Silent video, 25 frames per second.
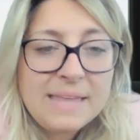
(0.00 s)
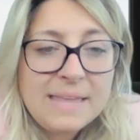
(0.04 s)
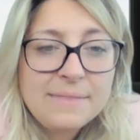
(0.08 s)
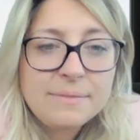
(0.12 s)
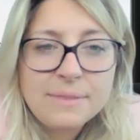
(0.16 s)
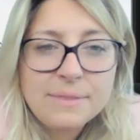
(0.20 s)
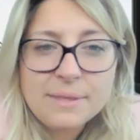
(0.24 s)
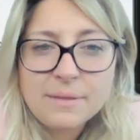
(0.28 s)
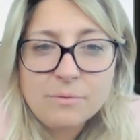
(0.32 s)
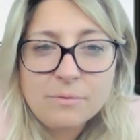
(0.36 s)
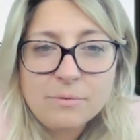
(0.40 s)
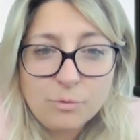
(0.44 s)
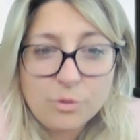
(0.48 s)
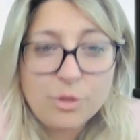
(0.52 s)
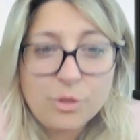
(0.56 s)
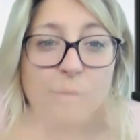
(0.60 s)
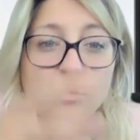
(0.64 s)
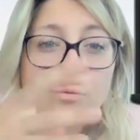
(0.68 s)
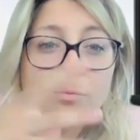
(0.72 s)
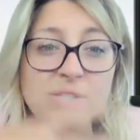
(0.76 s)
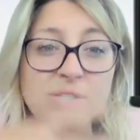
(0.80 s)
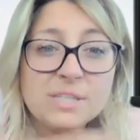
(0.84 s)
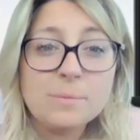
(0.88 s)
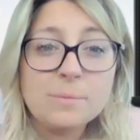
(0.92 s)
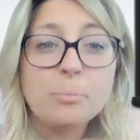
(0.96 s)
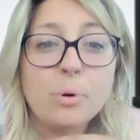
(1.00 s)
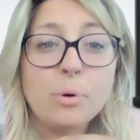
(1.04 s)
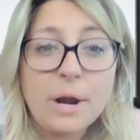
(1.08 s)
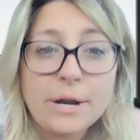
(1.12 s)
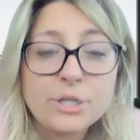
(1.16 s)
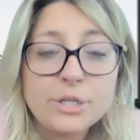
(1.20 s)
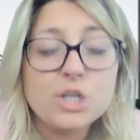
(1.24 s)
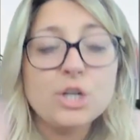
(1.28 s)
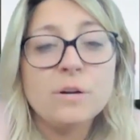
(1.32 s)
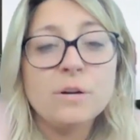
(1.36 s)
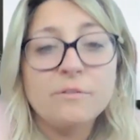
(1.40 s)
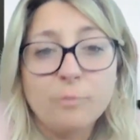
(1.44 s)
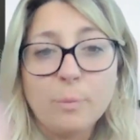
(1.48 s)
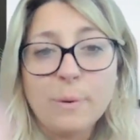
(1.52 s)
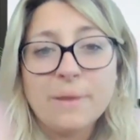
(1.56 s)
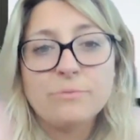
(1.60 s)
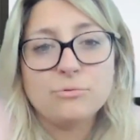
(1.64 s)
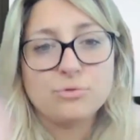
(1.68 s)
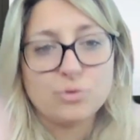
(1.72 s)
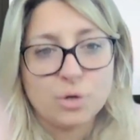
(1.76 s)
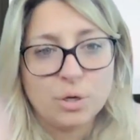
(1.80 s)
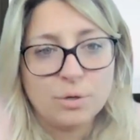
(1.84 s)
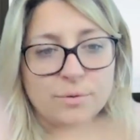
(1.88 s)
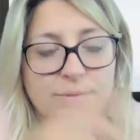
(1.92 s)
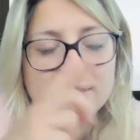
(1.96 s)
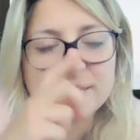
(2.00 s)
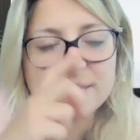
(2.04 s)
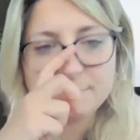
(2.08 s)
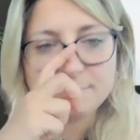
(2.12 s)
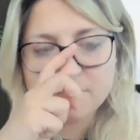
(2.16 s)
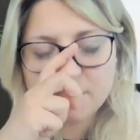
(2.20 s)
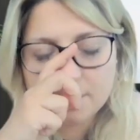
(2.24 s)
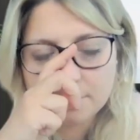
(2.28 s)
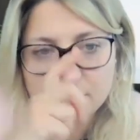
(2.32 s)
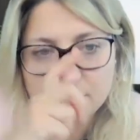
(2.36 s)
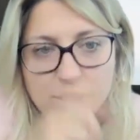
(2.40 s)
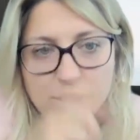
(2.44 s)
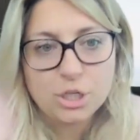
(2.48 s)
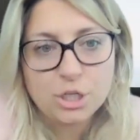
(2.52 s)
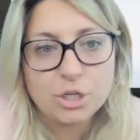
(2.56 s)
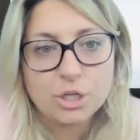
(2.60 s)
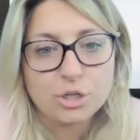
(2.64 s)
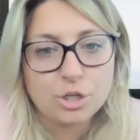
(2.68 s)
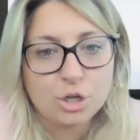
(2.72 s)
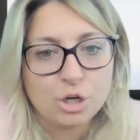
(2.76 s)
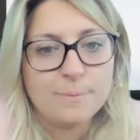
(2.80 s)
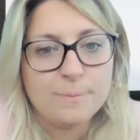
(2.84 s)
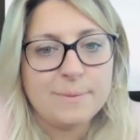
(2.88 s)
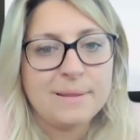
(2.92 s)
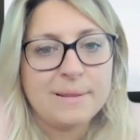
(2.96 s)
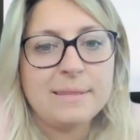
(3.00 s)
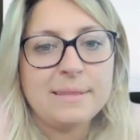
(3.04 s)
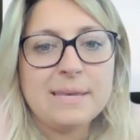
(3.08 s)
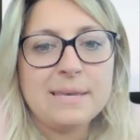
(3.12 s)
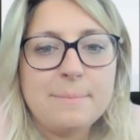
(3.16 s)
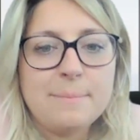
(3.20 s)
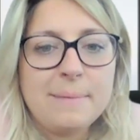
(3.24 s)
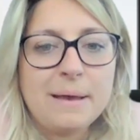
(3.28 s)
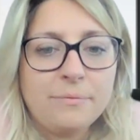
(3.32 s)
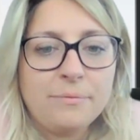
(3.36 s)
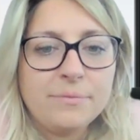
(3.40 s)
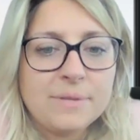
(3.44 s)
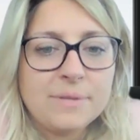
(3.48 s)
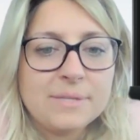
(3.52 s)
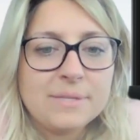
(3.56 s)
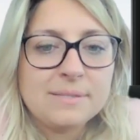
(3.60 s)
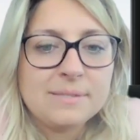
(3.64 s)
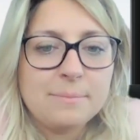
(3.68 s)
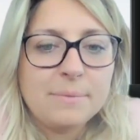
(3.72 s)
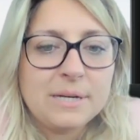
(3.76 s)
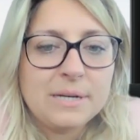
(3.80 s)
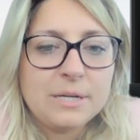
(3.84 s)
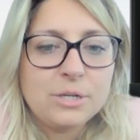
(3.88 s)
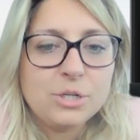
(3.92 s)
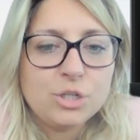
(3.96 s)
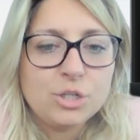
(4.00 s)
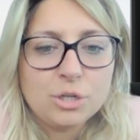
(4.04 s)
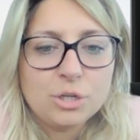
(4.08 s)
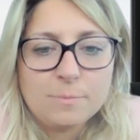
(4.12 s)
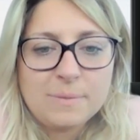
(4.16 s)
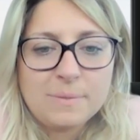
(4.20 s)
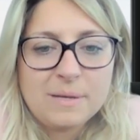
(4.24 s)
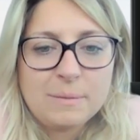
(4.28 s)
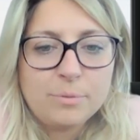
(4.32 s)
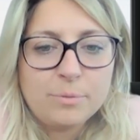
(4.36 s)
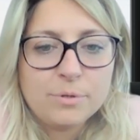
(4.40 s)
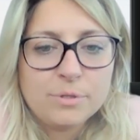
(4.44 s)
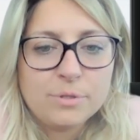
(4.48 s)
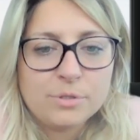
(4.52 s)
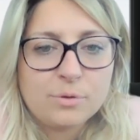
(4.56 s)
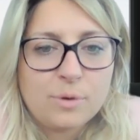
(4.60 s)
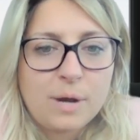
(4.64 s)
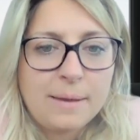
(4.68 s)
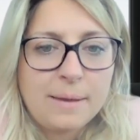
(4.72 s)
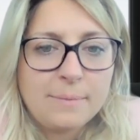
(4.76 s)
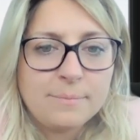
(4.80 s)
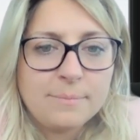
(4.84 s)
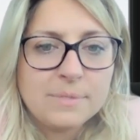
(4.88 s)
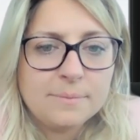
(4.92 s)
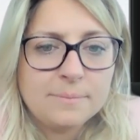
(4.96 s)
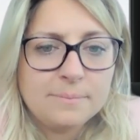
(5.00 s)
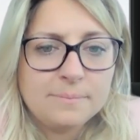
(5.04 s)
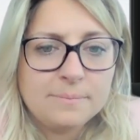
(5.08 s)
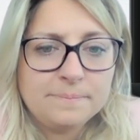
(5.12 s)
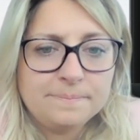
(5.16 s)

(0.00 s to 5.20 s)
the suppression of withdrawal symptoms to determine the amount that somebody should be prescribed.